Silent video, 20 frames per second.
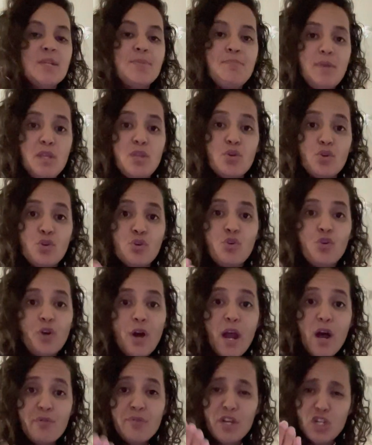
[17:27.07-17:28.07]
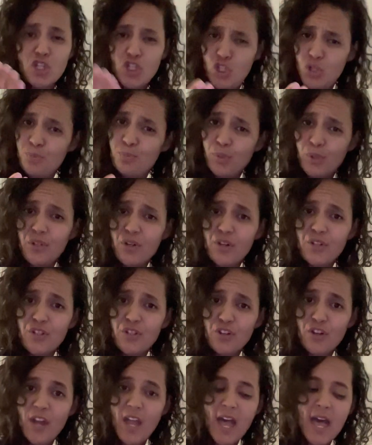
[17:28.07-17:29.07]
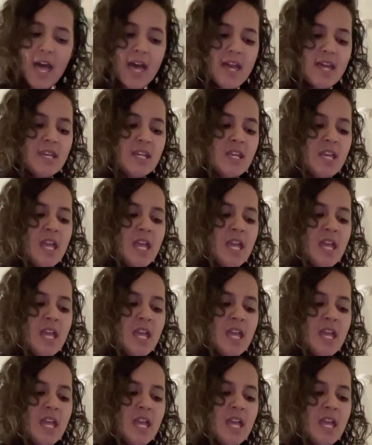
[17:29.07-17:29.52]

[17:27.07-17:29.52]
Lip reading: to be the crown that you put on your head,